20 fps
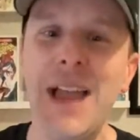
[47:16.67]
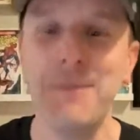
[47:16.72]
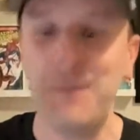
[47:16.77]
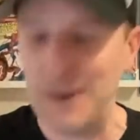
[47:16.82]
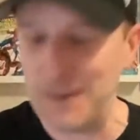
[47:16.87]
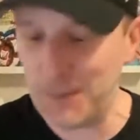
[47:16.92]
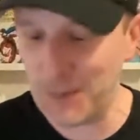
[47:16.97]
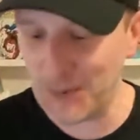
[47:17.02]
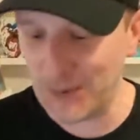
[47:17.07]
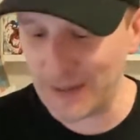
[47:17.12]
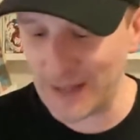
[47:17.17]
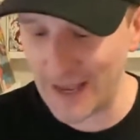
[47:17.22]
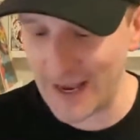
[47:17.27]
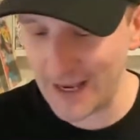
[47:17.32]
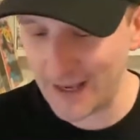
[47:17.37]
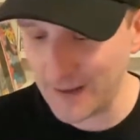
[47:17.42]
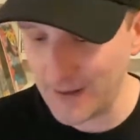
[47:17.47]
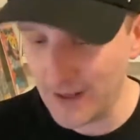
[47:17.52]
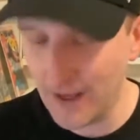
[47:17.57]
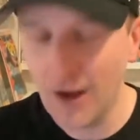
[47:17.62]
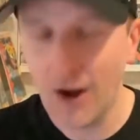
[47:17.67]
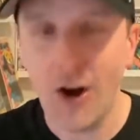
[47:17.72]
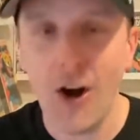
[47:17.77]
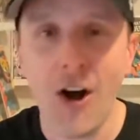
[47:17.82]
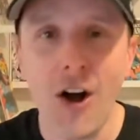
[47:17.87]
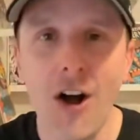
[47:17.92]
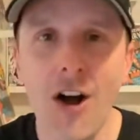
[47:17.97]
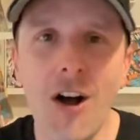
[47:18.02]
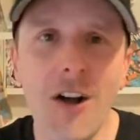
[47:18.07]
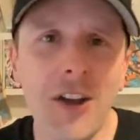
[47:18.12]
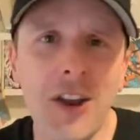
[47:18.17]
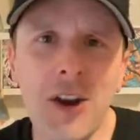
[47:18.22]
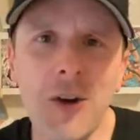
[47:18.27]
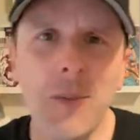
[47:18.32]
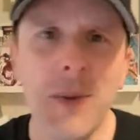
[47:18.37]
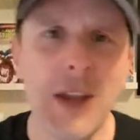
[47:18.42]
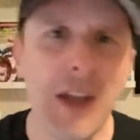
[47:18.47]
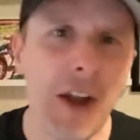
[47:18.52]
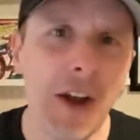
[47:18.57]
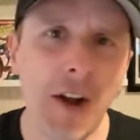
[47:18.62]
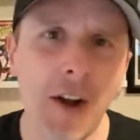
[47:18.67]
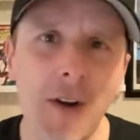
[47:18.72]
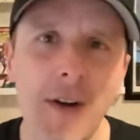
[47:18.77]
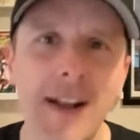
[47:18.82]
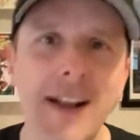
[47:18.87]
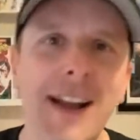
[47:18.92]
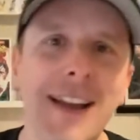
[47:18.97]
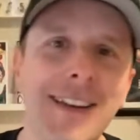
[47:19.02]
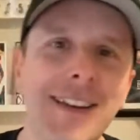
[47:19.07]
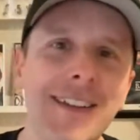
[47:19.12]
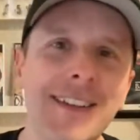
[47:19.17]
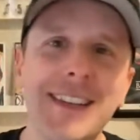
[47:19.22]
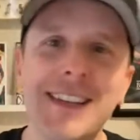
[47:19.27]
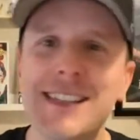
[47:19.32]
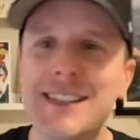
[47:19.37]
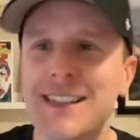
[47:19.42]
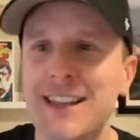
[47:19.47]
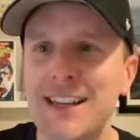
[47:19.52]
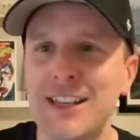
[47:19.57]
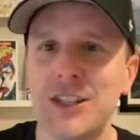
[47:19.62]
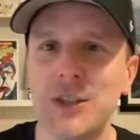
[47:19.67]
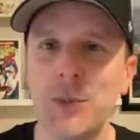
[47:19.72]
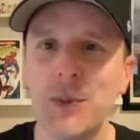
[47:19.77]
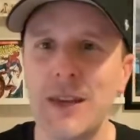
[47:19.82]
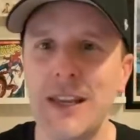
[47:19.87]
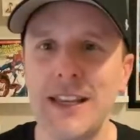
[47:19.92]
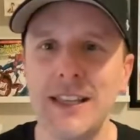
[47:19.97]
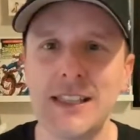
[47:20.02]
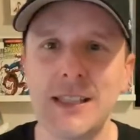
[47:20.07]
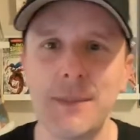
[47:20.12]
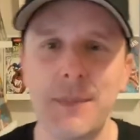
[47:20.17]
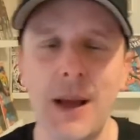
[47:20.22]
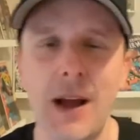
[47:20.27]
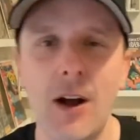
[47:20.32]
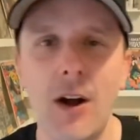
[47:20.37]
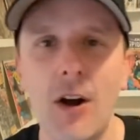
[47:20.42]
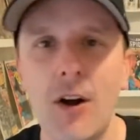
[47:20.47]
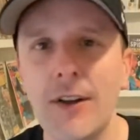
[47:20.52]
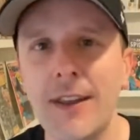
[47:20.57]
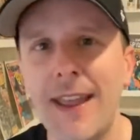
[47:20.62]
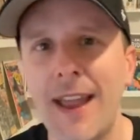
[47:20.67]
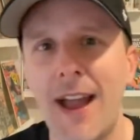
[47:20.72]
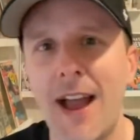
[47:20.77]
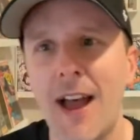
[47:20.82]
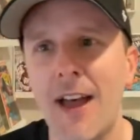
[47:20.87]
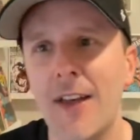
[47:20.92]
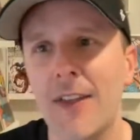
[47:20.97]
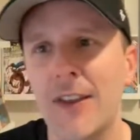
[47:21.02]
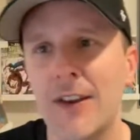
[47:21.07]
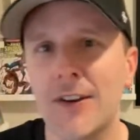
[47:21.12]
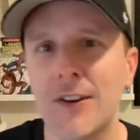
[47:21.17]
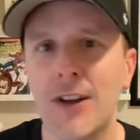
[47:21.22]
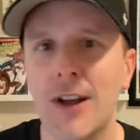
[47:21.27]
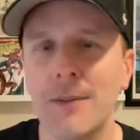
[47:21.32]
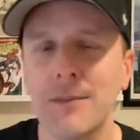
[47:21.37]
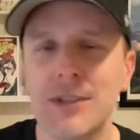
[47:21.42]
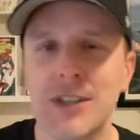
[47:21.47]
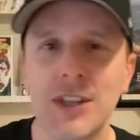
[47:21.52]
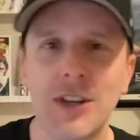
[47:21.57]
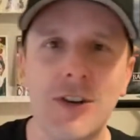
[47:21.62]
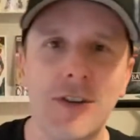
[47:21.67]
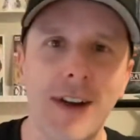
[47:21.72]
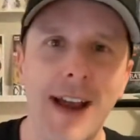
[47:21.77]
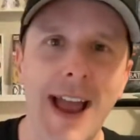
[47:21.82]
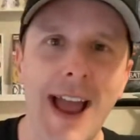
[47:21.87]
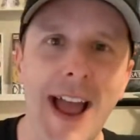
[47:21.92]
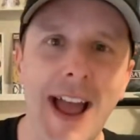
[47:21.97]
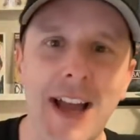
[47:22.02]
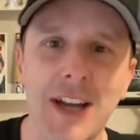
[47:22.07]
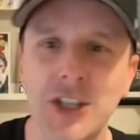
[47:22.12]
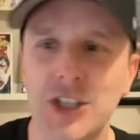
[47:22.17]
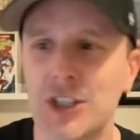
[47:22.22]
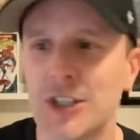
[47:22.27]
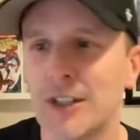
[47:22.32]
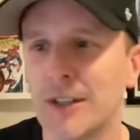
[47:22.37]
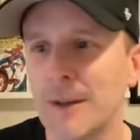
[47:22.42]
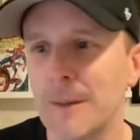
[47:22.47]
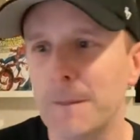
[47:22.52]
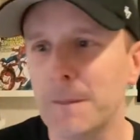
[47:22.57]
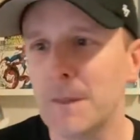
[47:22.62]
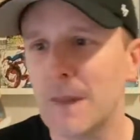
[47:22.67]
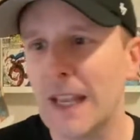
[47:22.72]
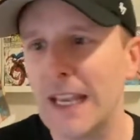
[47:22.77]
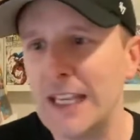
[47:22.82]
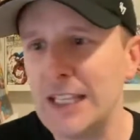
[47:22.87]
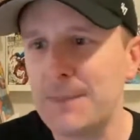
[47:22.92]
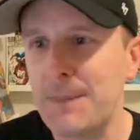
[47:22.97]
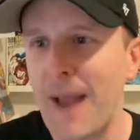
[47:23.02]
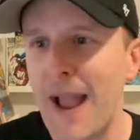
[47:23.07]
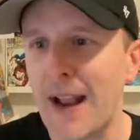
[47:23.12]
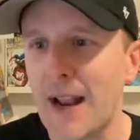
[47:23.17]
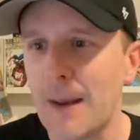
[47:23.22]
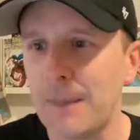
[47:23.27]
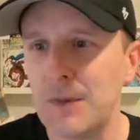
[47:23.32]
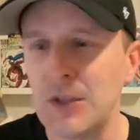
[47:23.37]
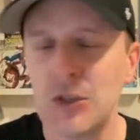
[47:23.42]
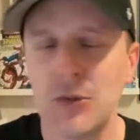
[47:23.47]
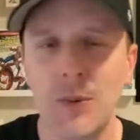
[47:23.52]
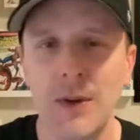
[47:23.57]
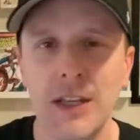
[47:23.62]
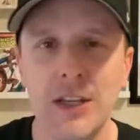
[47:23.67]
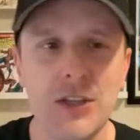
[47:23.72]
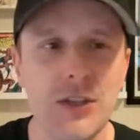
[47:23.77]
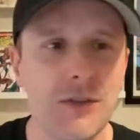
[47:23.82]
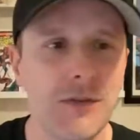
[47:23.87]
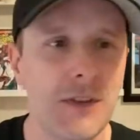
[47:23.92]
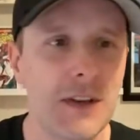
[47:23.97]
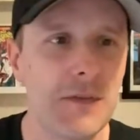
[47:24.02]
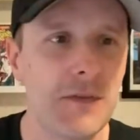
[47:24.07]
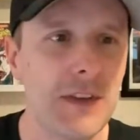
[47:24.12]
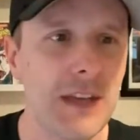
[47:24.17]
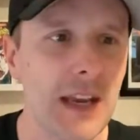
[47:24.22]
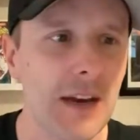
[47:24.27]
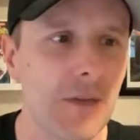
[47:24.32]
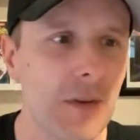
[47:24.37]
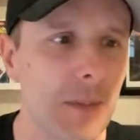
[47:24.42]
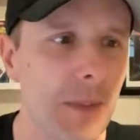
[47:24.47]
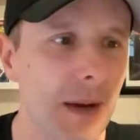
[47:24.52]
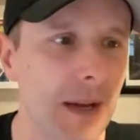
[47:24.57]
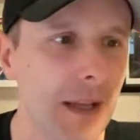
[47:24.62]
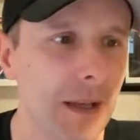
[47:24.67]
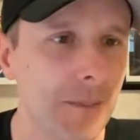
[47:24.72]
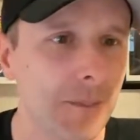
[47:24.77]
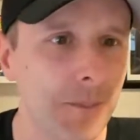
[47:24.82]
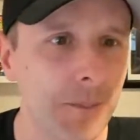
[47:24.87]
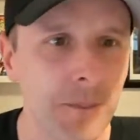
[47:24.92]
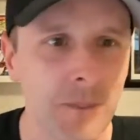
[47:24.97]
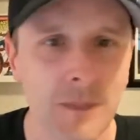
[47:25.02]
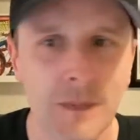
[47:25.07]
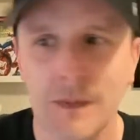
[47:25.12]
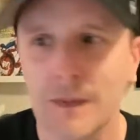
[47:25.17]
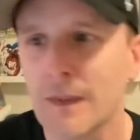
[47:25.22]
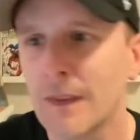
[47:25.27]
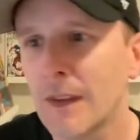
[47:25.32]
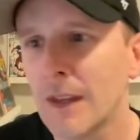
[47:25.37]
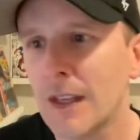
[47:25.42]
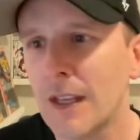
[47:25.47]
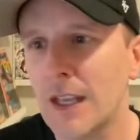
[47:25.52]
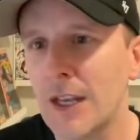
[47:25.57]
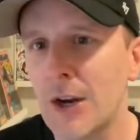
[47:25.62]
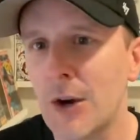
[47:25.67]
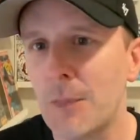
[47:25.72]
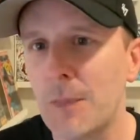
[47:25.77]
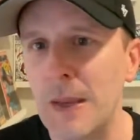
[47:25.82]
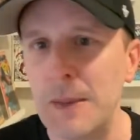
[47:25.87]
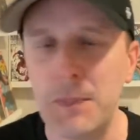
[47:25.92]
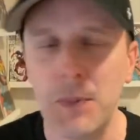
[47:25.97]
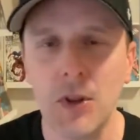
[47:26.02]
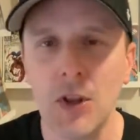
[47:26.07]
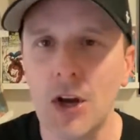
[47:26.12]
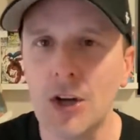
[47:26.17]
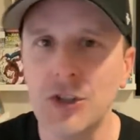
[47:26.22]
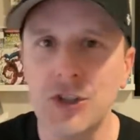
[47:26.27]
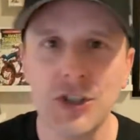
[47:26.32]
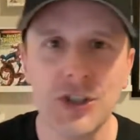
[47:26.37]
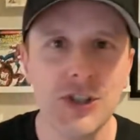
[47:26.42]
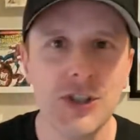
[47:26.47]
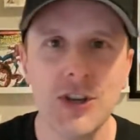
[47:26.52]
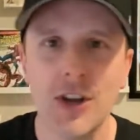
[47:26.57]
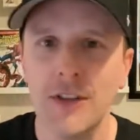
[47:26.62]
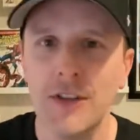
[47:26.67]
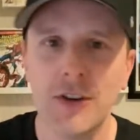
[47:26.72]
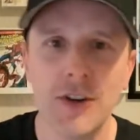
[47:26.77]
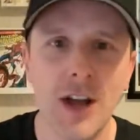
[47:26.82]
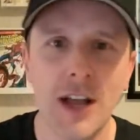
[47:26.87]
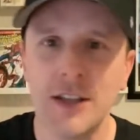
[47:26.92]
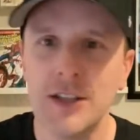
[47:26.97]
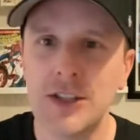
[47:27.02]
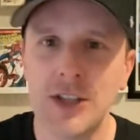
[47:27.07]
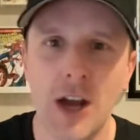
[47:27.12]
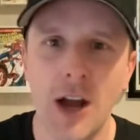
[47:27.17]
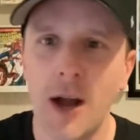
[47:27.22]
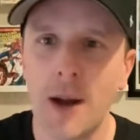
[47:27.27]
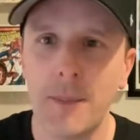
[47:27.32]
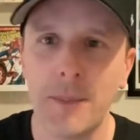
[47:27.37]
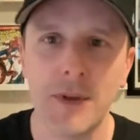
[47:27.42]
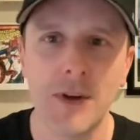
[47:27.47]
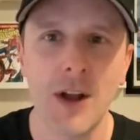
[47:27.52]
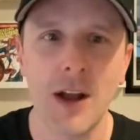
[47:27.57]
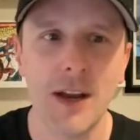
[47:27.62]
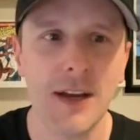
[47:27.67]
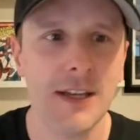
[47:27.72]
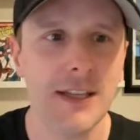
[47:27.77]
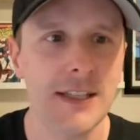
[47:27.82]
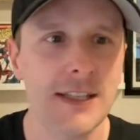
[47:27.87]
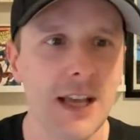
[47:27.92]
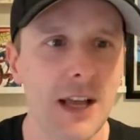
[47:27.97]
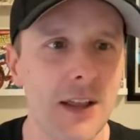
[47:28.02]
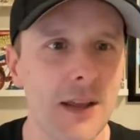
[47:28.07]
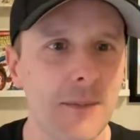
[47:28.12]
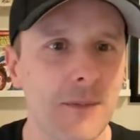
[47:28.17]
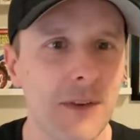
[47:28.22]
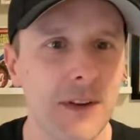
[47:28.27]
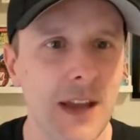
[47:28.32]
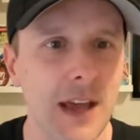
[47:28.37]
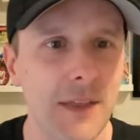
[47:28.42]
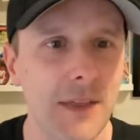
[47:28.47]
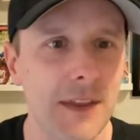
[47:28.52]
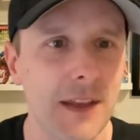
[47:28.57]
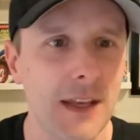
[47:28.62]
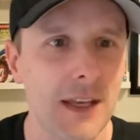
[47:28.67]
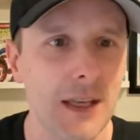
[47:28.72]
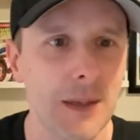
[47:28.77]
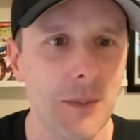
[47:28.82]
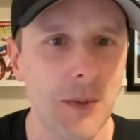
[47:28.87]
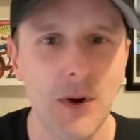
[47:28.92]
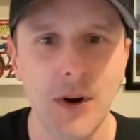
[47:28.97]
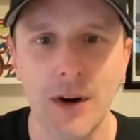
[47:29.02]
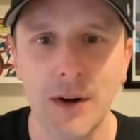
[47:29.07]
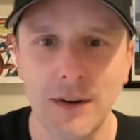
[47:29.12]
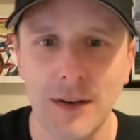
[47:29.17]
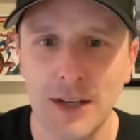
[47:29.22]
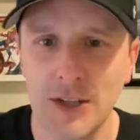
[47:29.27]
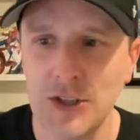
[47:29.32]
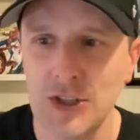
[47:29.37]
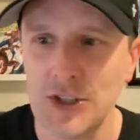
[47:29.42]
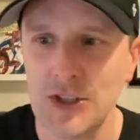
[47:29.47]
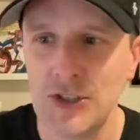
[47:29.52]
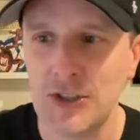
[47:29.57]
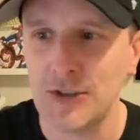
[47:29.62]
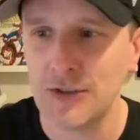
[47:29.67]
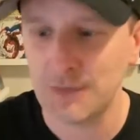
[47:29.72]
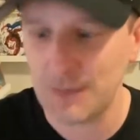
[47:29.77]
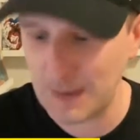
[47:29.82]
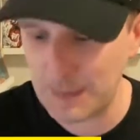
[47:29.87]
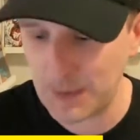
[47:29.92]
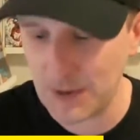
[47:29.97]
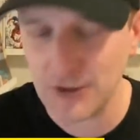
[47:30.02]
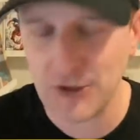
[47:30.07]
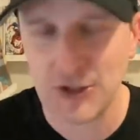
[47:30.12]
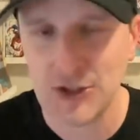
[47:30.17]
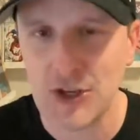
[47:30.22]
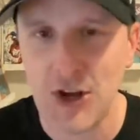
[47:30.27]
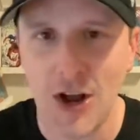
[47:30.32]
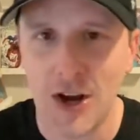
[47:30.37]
and people were like, "Oh, here we go!" I got all these like tweets about, "Oh yeah, here comes the crash." he's back up to 2250 everybody you know people are just not they're not dumb they're not going to sell him for nothing anymore it's just people are just